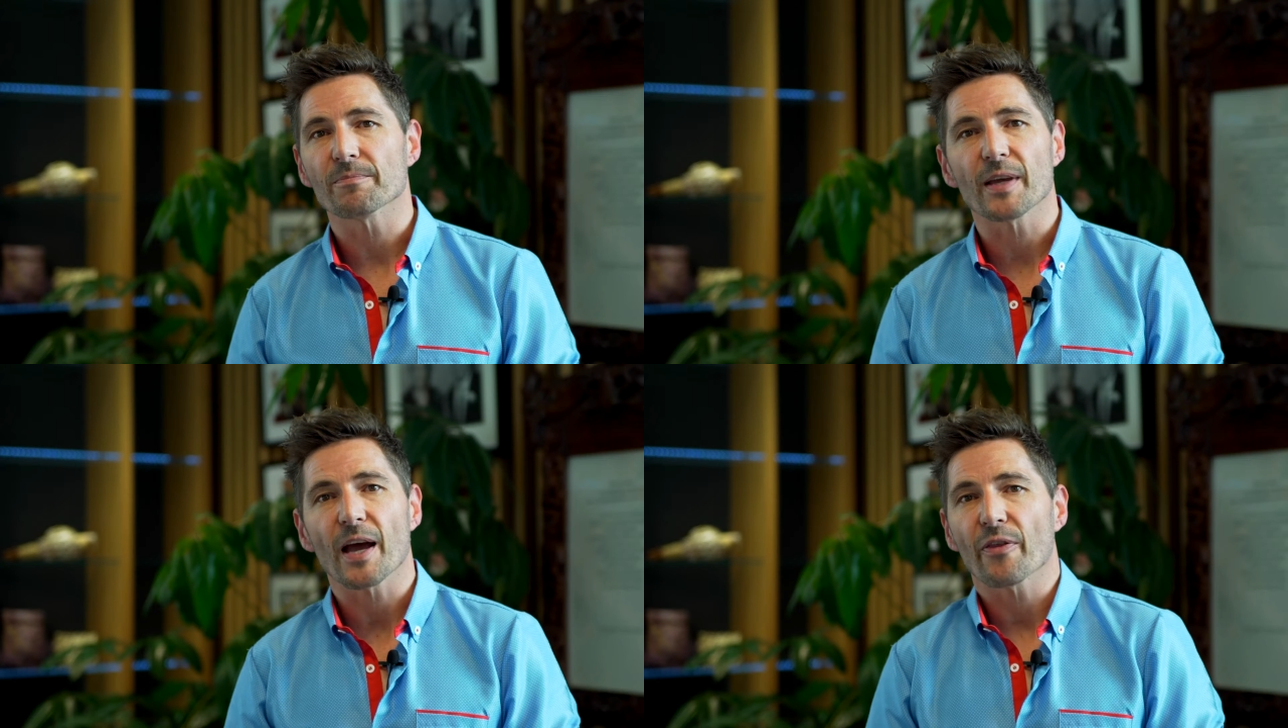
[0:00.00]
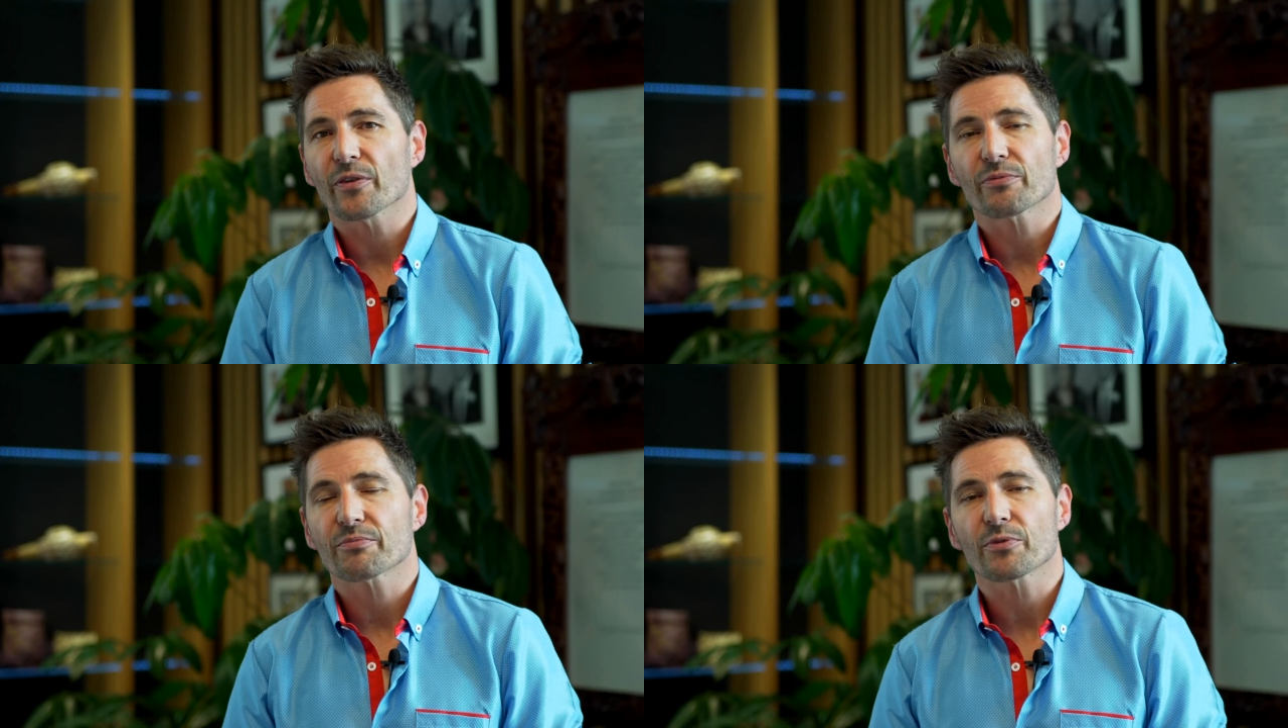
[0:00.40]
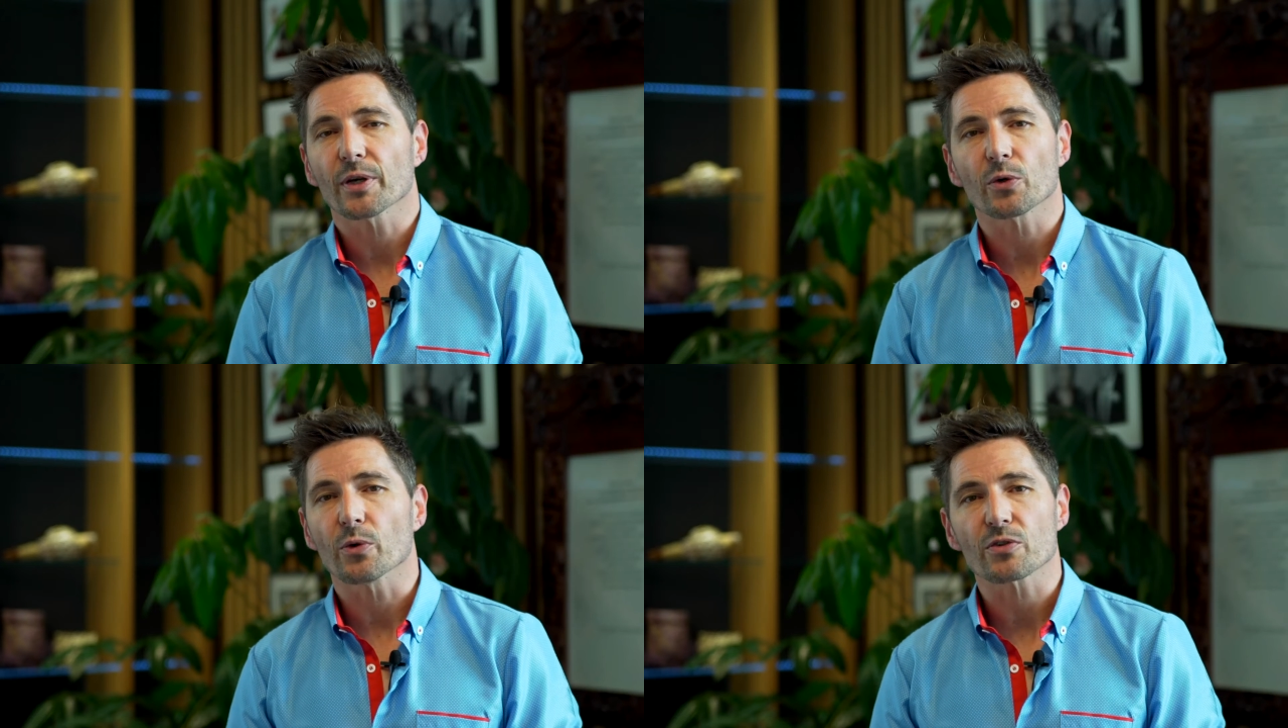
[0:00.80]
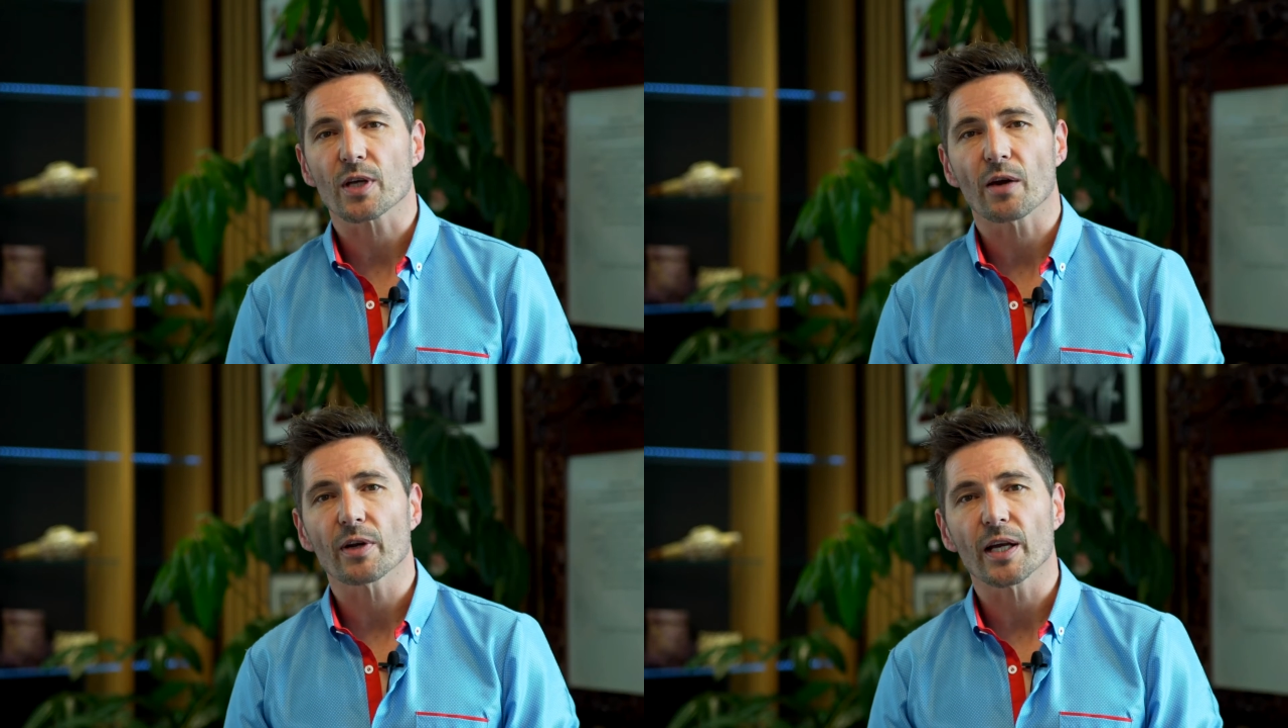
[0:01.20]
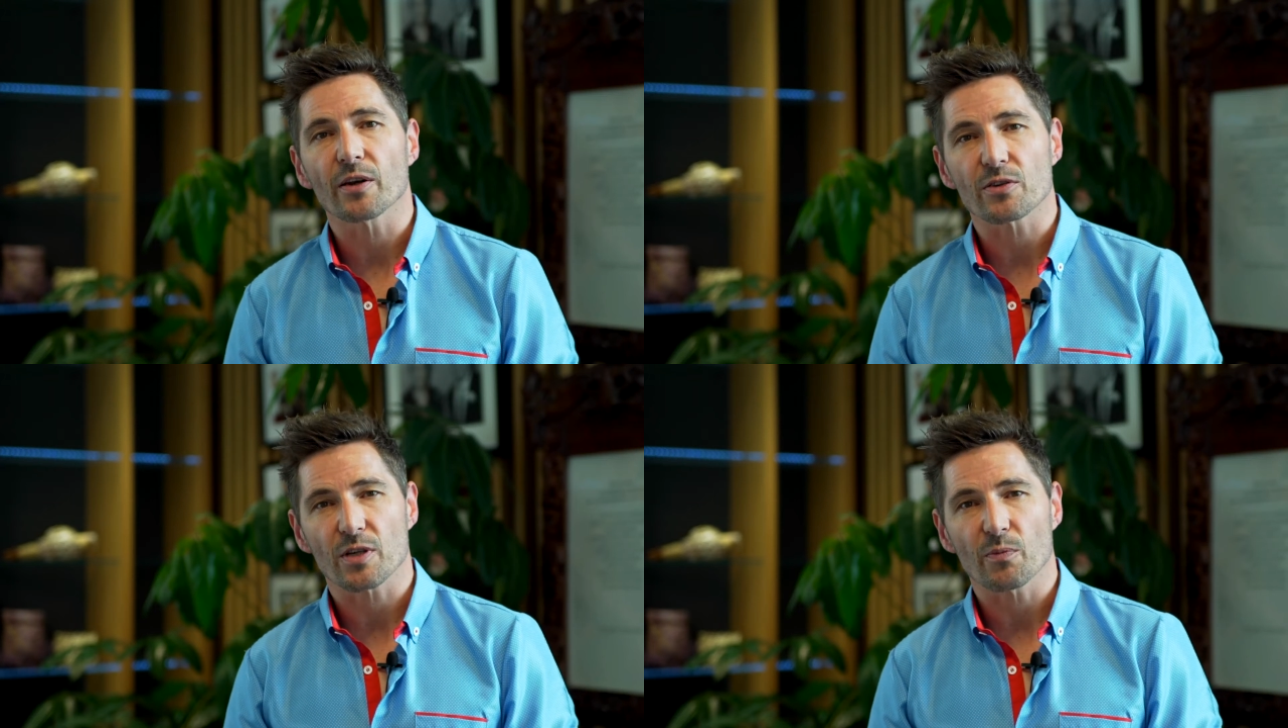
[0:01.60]
and the other 3/4 can't really
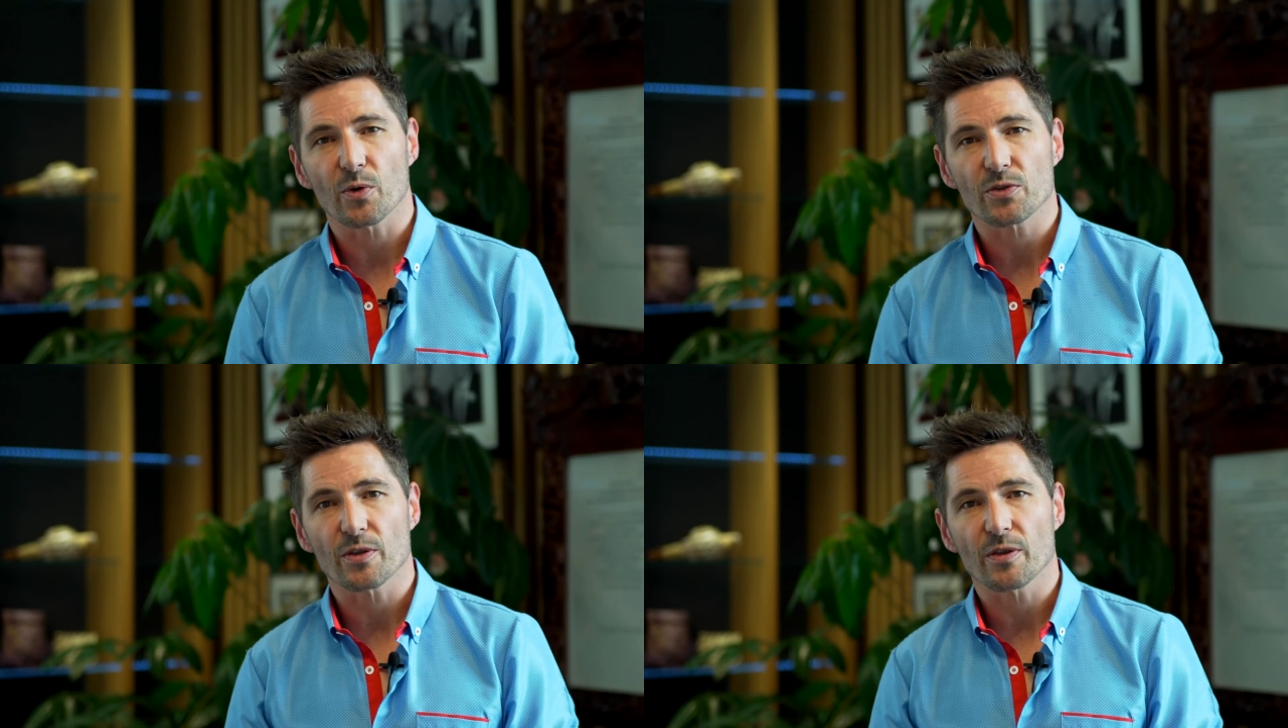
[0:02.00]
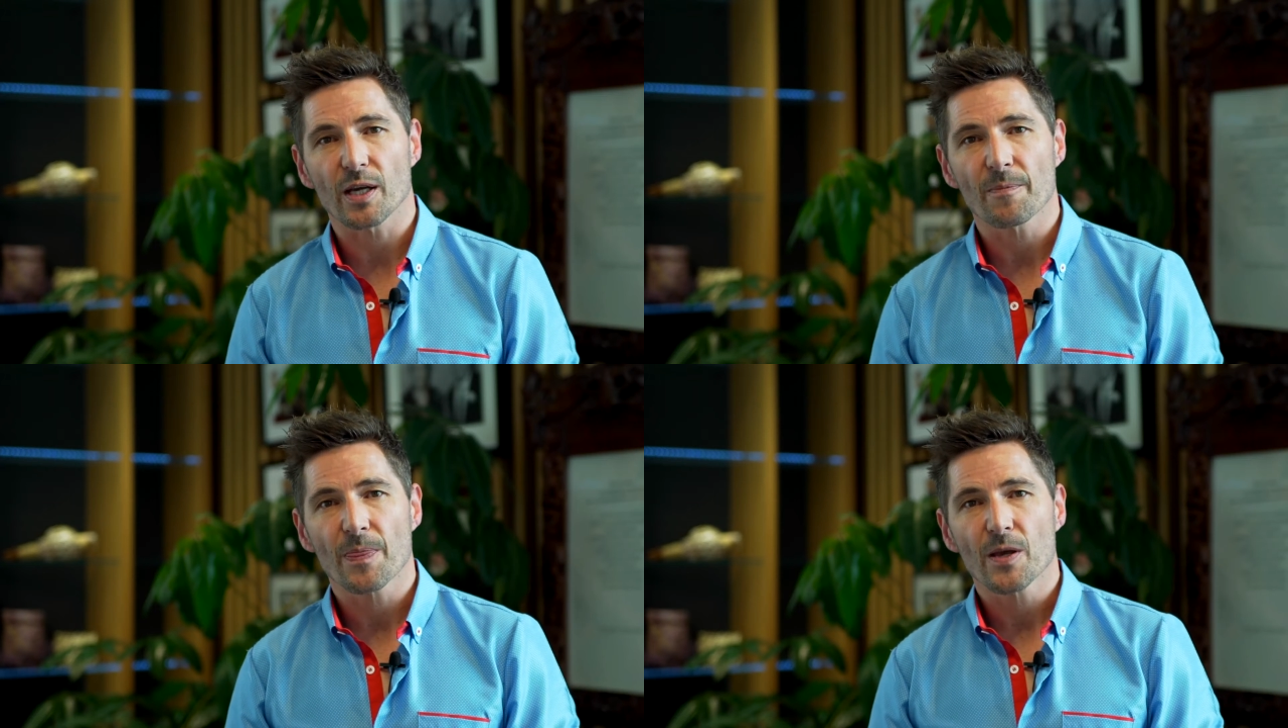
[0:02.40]
understand what's in there.